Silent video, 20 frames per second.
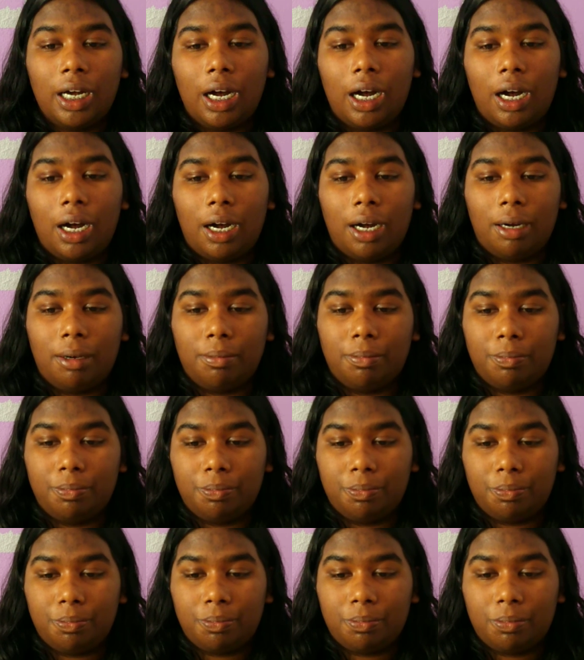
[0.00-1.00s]

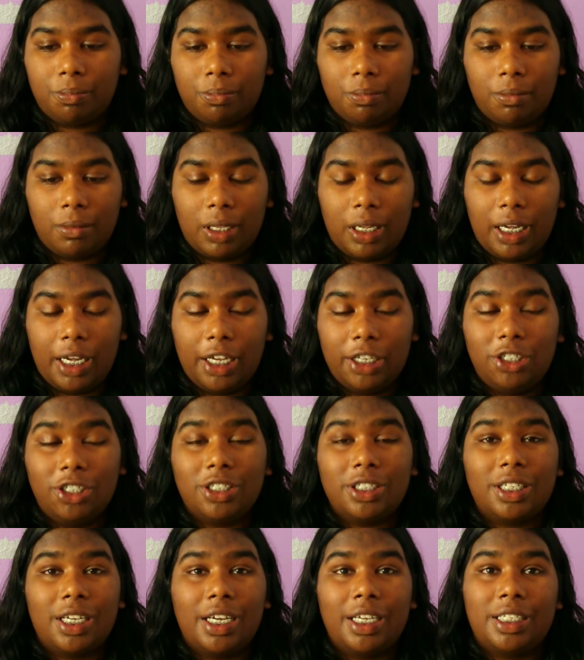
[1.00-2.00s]

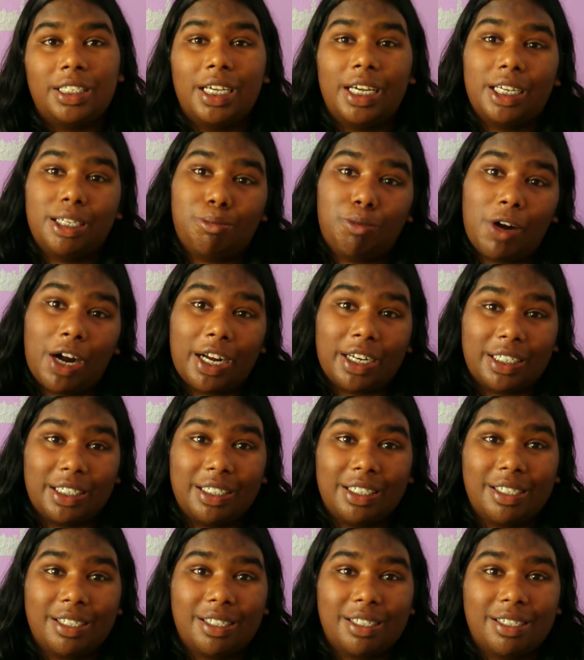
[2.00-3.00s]
it takes
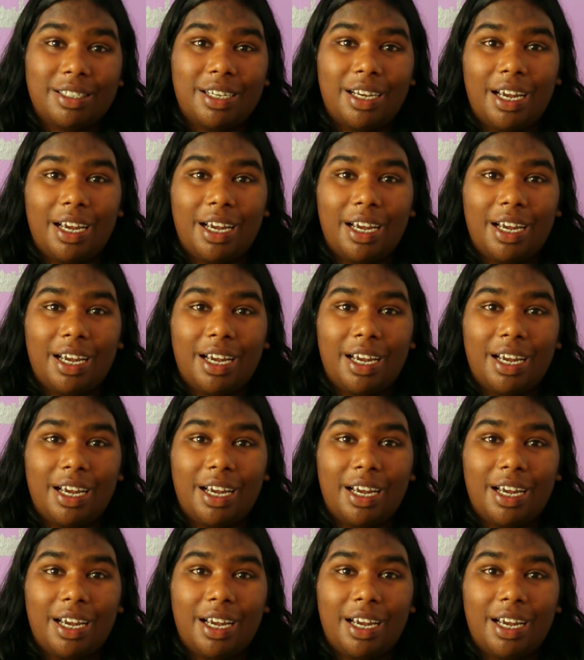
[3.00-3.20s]
practice